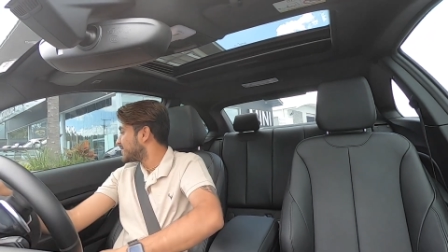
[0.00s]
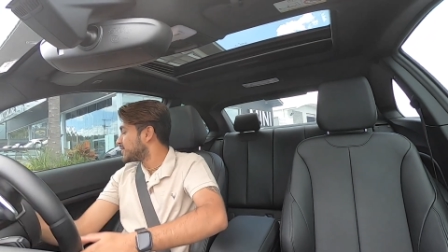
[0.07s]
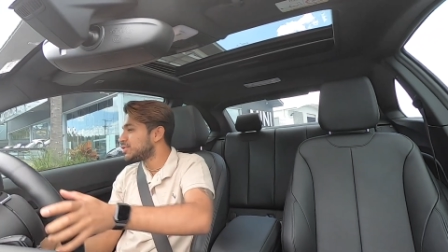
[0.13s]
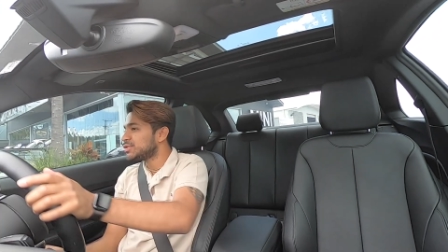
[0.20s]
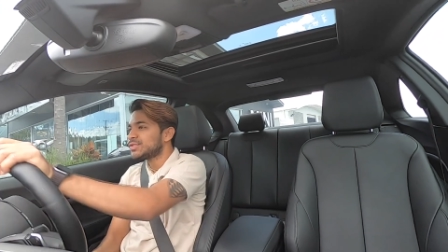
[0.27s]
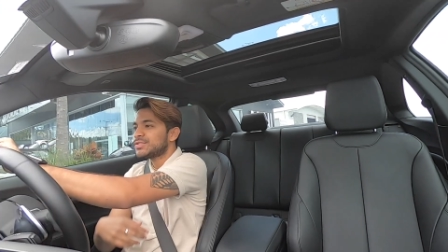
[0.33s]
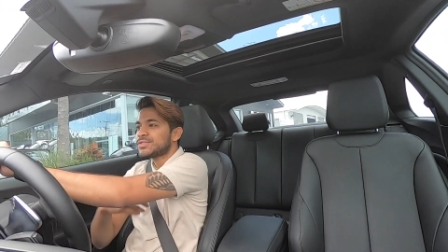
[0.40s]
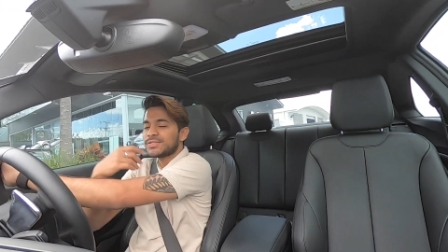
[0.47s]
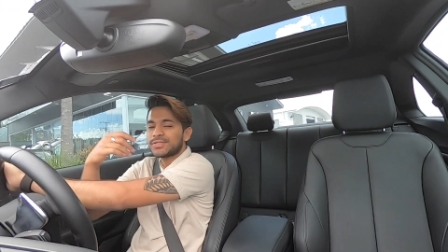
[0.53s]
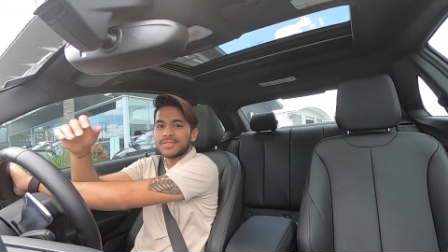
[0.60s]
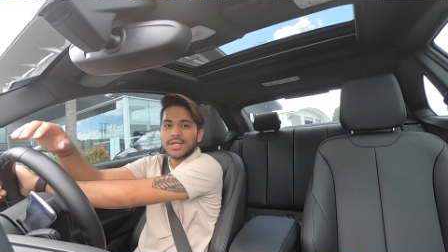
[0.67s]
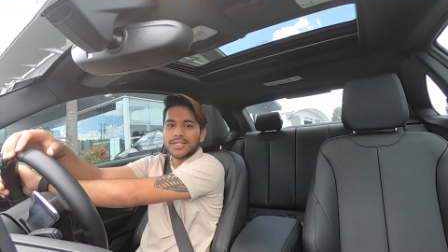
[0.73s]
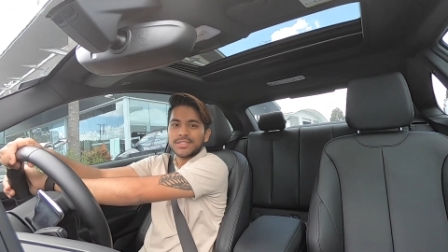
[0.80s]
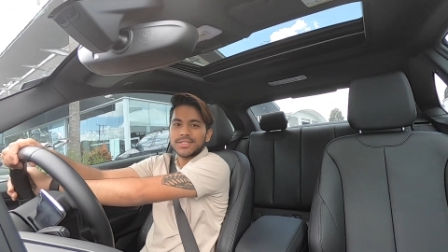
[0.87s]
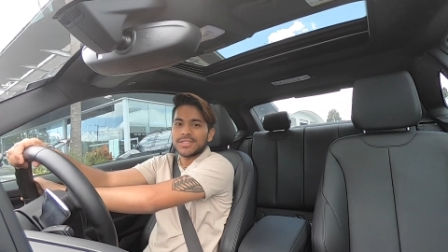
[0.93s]
Just
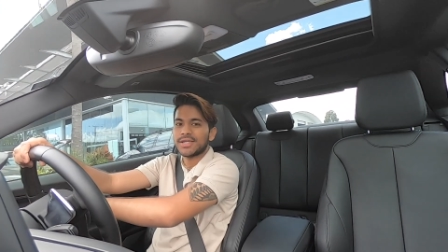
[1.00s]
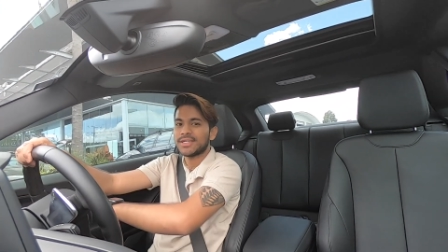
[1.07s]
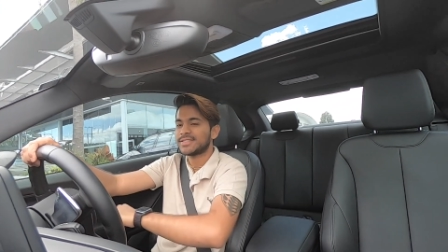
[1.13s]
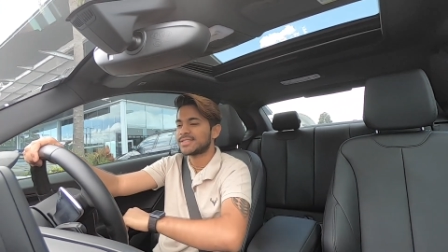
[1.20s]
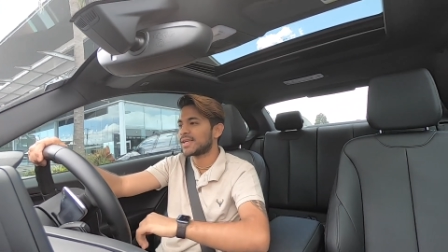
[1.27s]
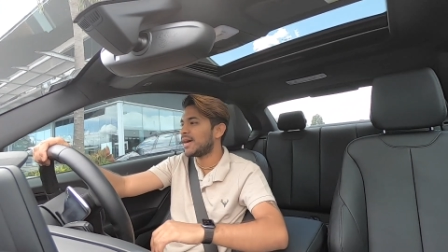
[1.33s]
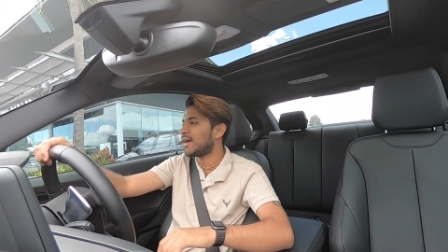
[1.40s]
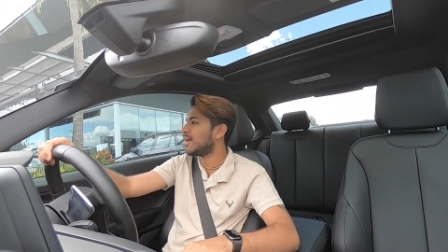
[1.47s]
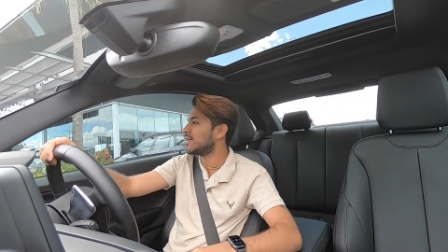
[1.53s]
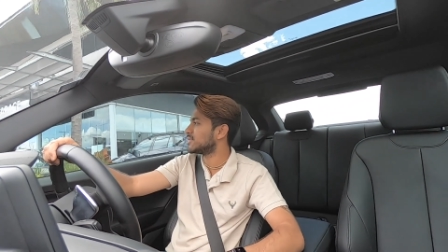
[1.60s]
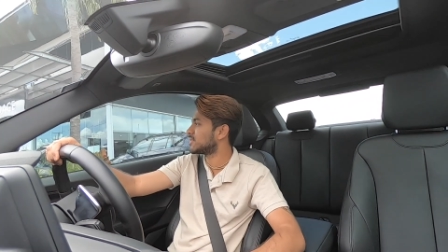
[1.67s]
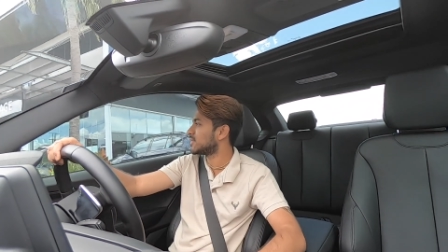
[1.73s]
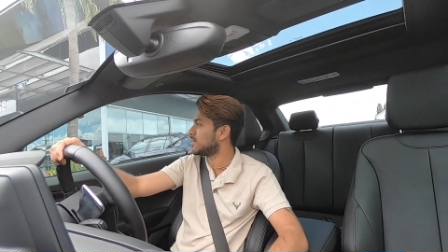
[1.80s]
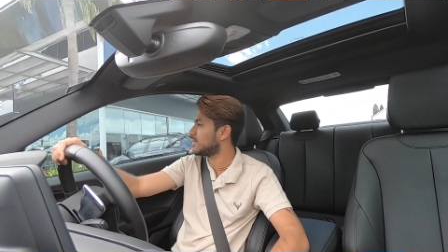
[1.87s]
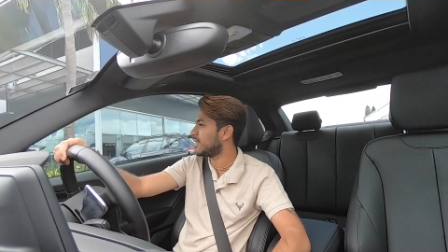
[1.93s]
such a nice car.
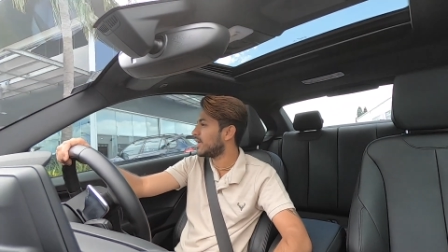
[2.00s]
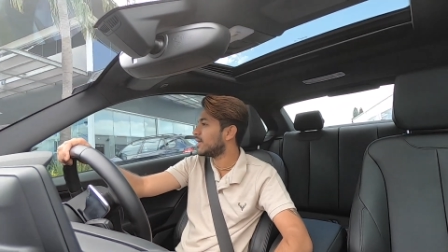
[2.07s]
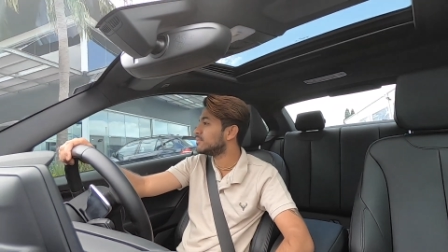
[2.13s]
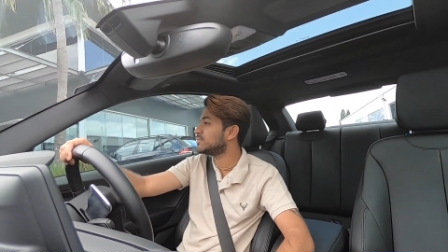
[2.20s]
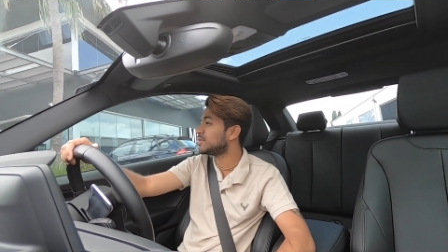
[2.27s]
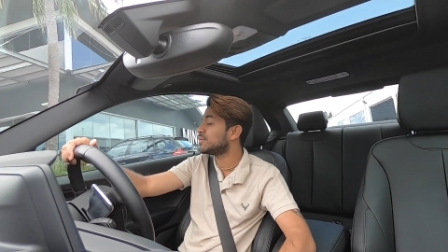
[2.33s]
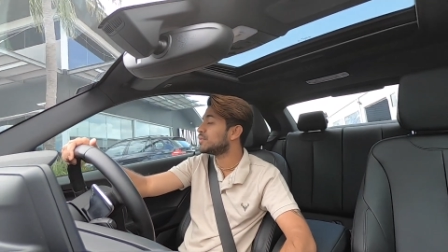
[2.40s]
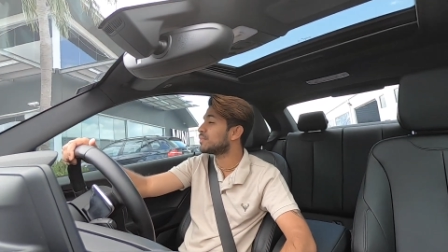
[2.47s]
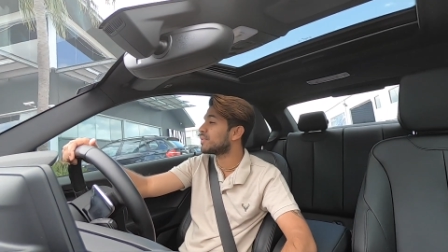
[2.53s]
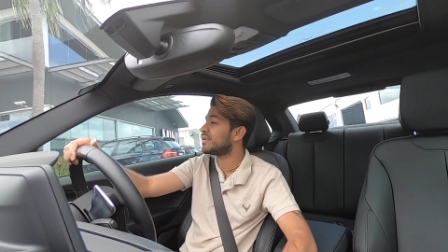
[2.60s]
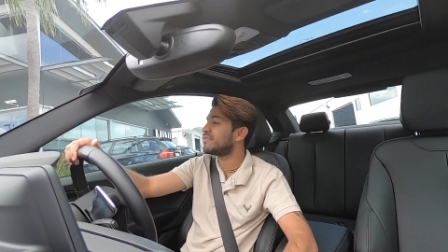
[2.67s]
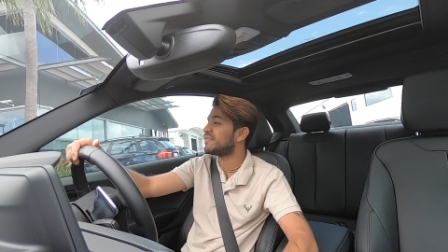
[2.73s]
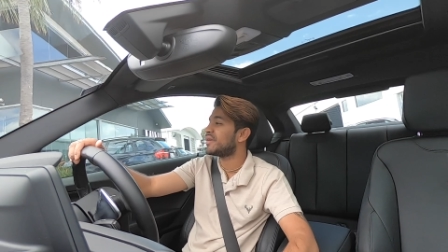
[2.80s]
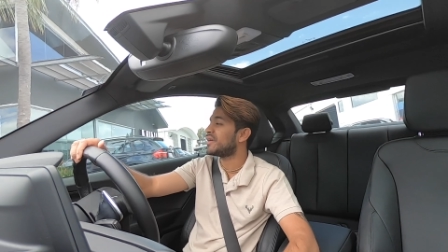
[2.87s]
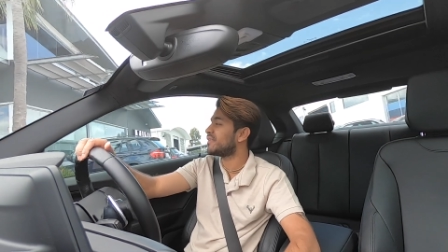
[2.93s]
So the
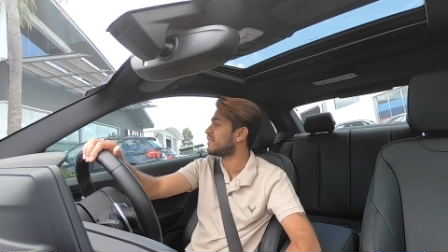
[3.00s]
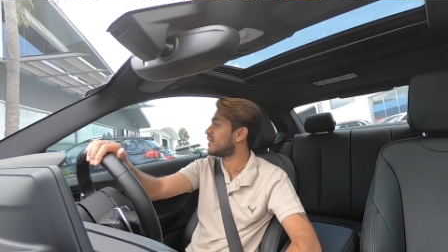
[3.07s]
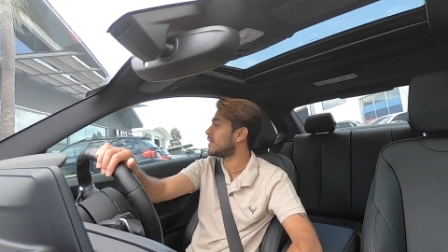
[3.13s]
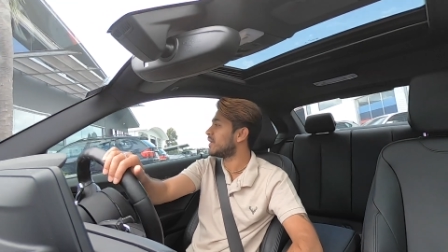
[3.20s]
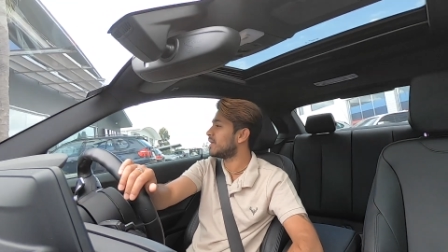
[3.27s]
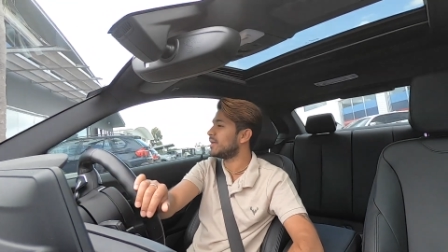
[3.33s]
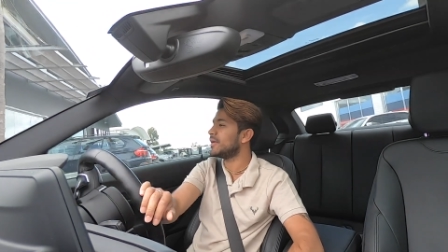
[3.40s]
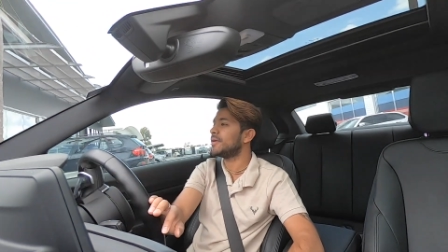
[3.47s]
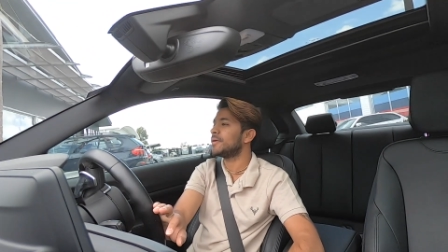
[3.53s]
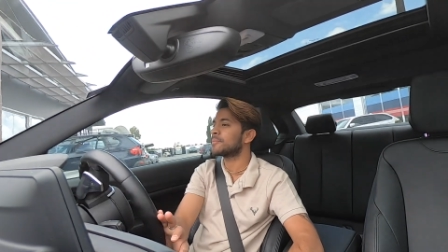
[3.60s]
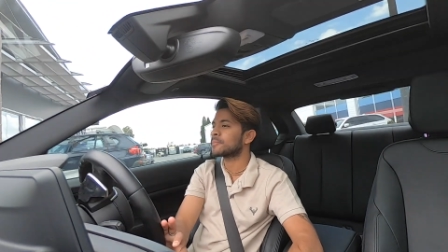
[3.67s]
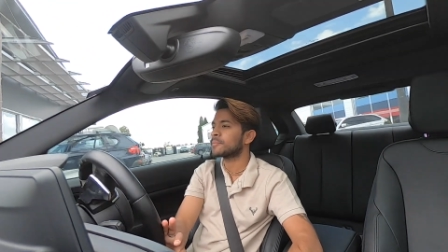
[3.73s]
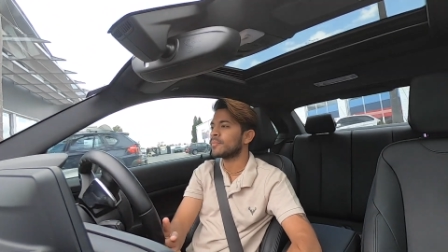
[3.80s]
M235i